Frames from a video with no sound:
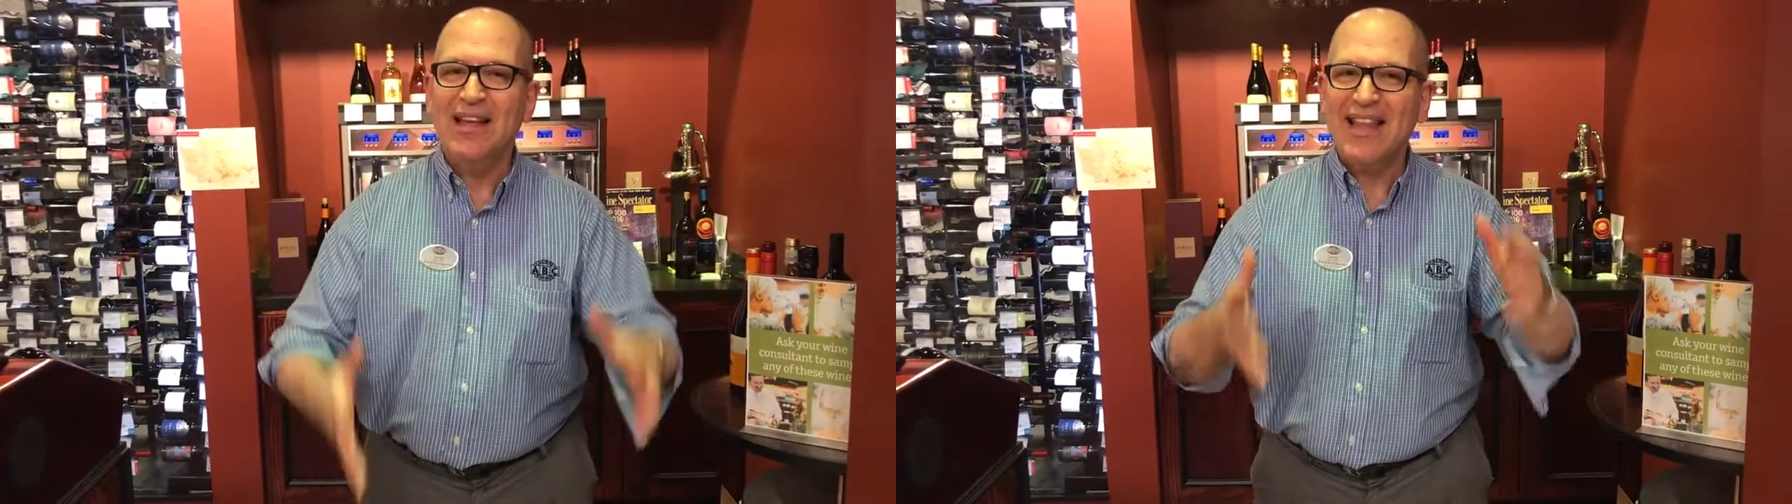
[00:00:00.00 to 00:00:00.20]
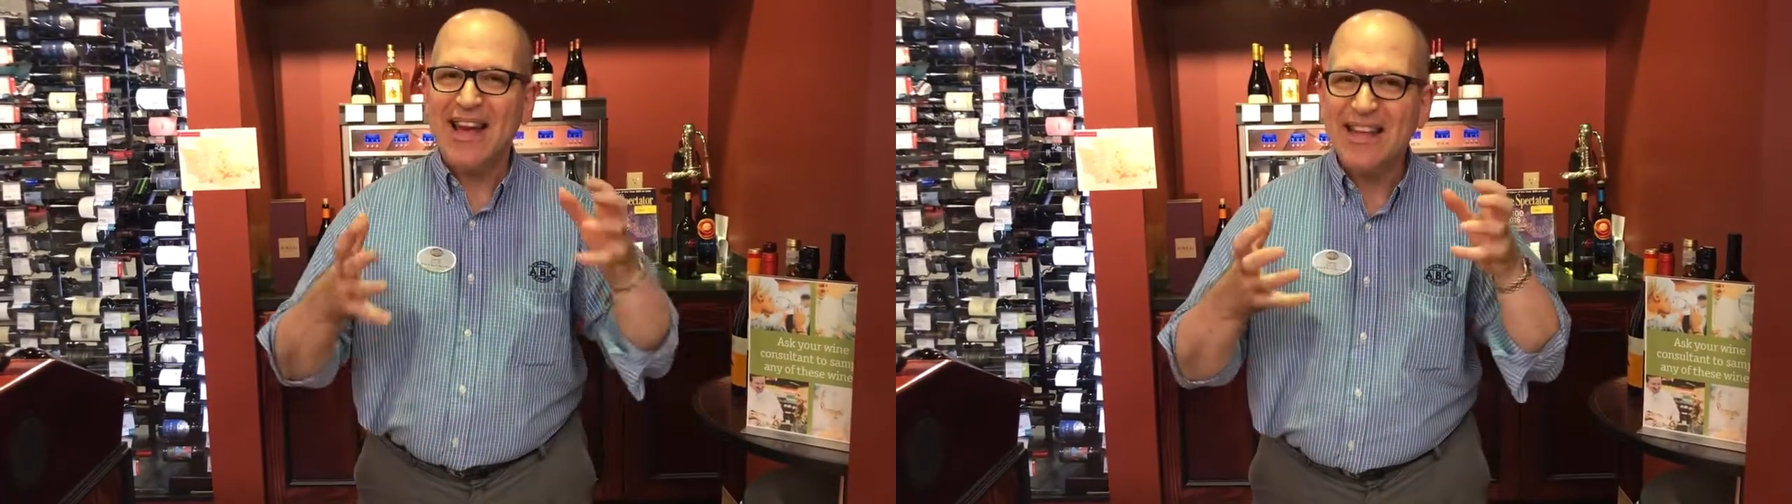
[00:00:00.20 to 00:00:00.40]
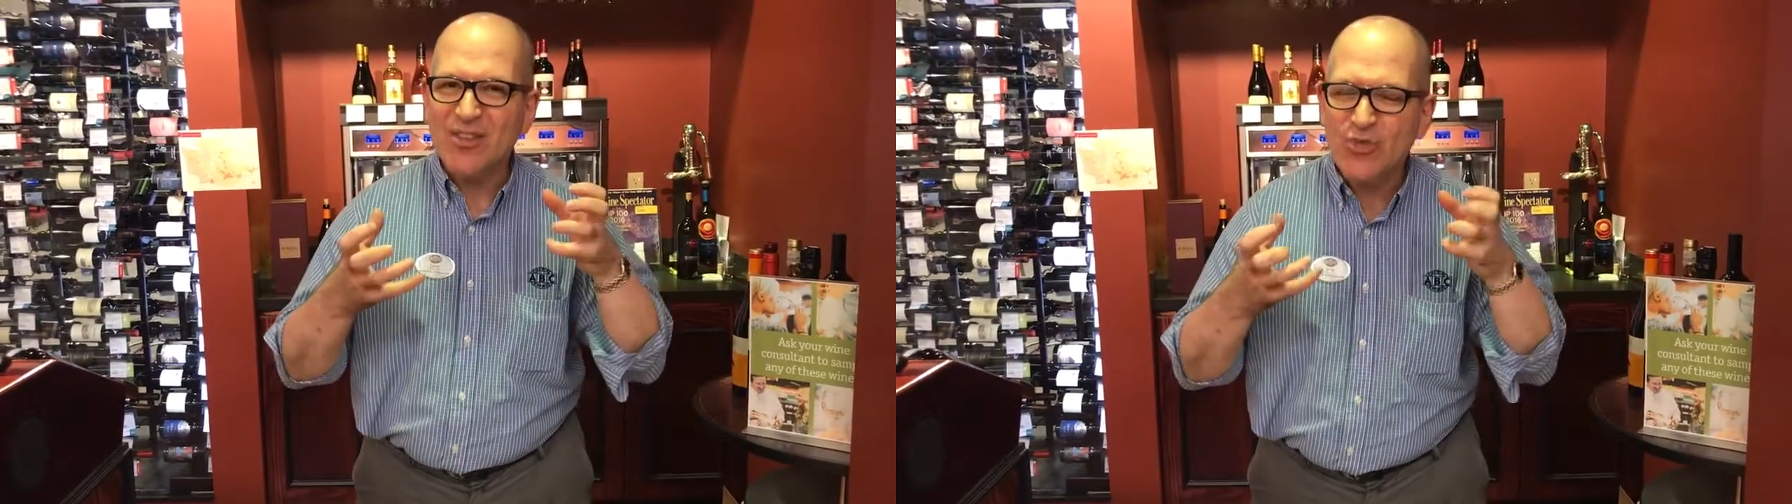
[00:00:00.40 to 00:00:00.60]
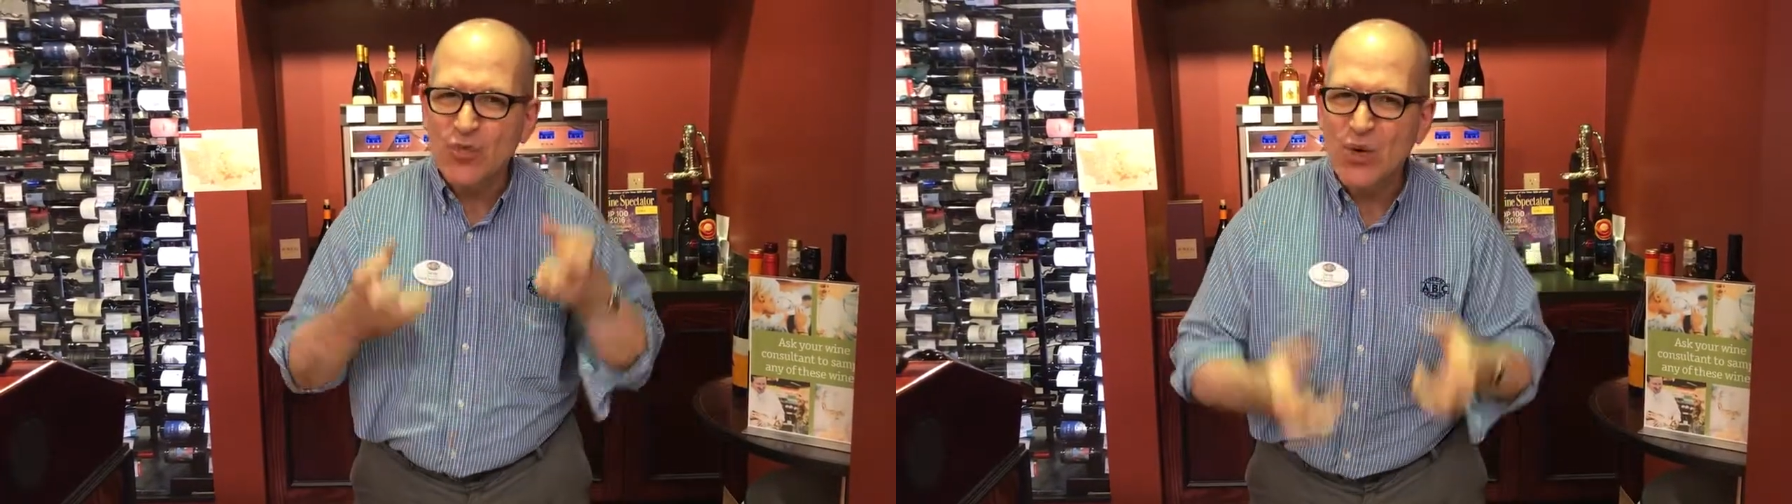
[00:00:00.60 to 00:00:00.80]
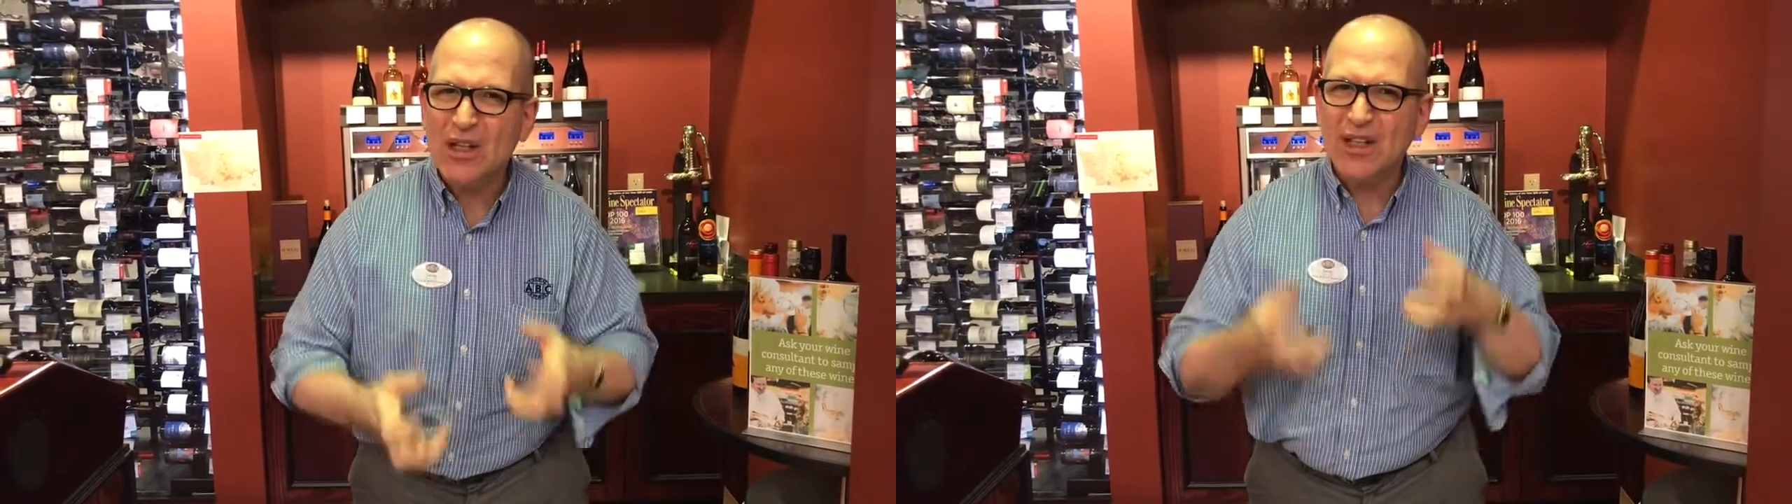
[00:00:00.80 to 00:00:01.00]
that is
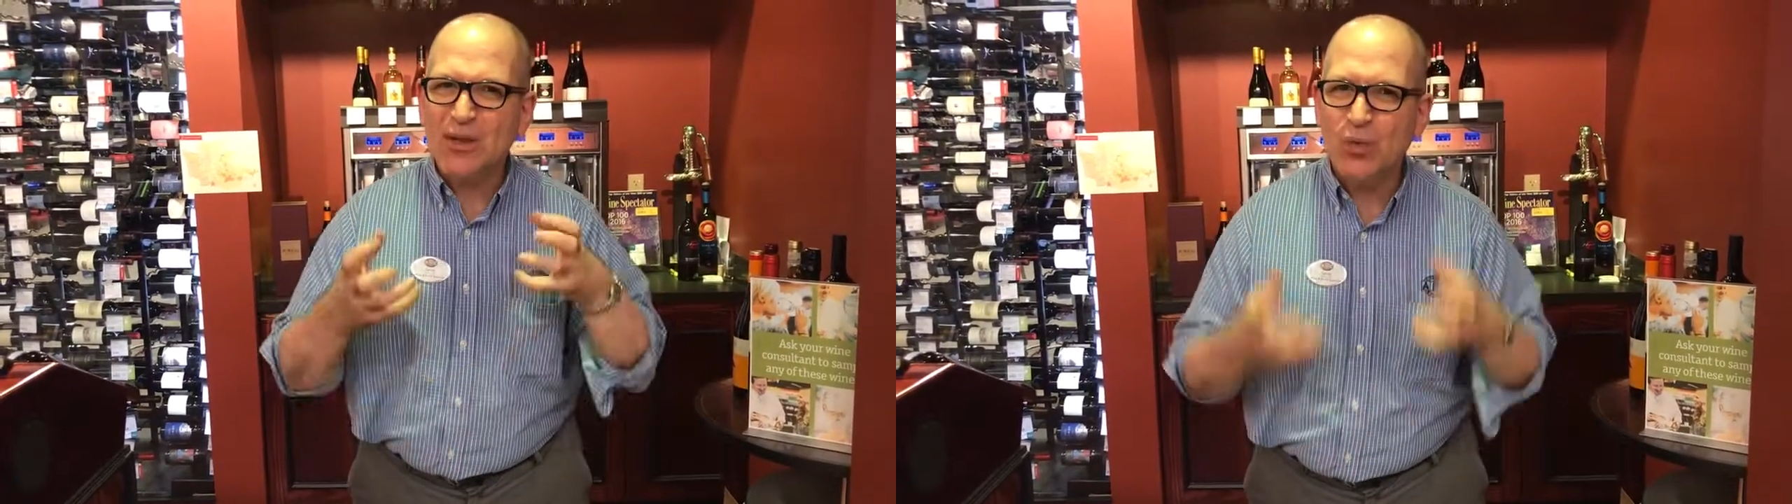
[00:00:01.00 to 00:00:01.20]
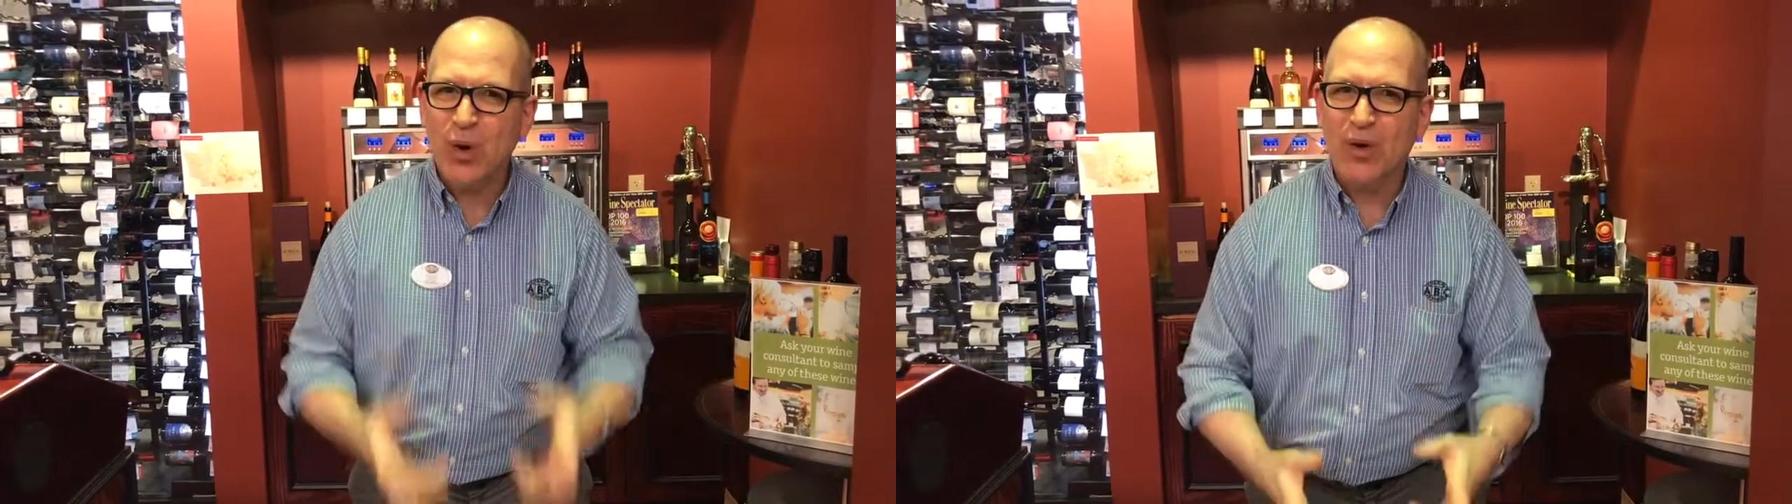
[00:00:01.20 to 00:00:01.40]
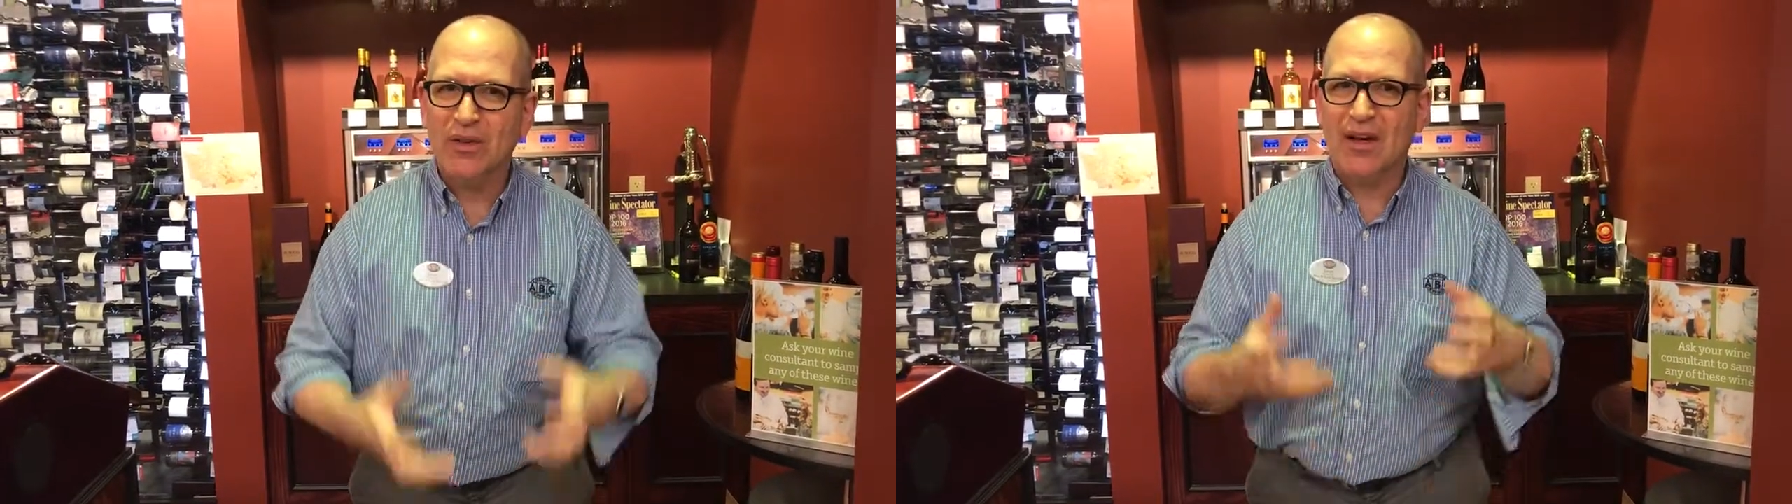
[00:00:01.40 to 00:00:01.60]
really worth